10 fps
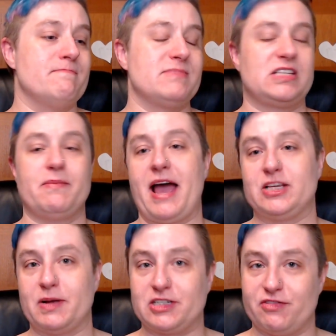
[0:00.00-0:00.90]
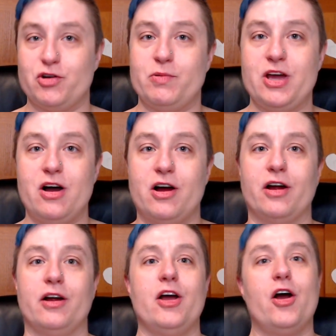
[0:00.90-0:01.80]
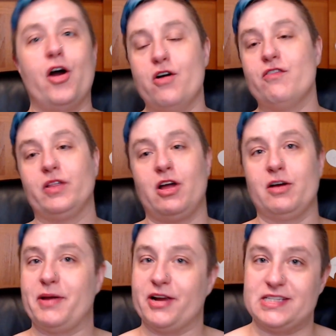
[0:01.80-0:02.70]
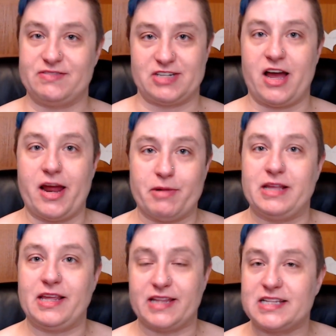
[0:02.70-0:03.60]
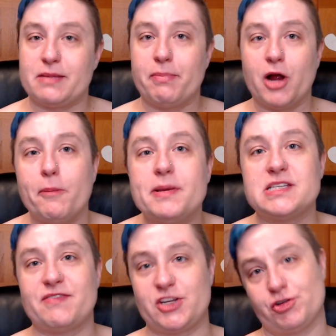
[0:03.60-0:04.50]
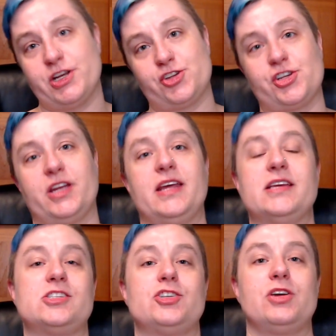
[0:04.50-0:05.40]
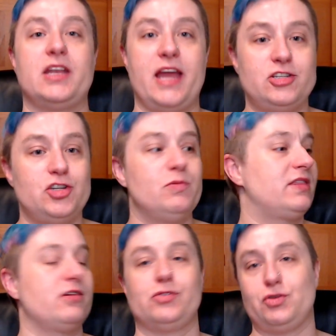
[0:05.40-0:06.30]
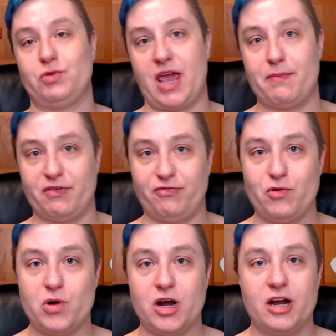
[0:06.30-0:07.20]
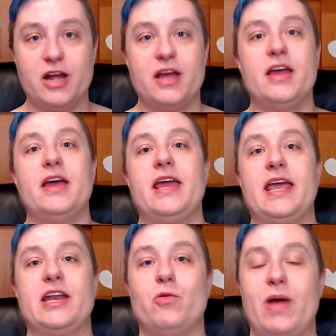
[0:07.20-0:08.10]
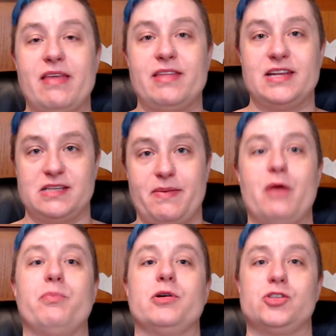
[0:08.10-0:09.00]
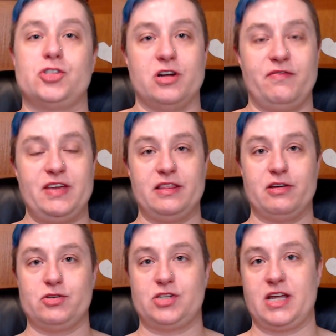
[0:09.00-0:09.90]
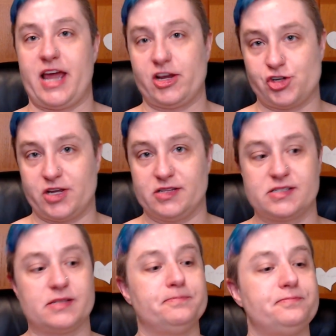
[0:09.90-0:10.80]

some aspect of who we are over long periods of time, right? Like that's the purpose of a tradition, is to connect you with those who came before in a way that is about preserving those connections.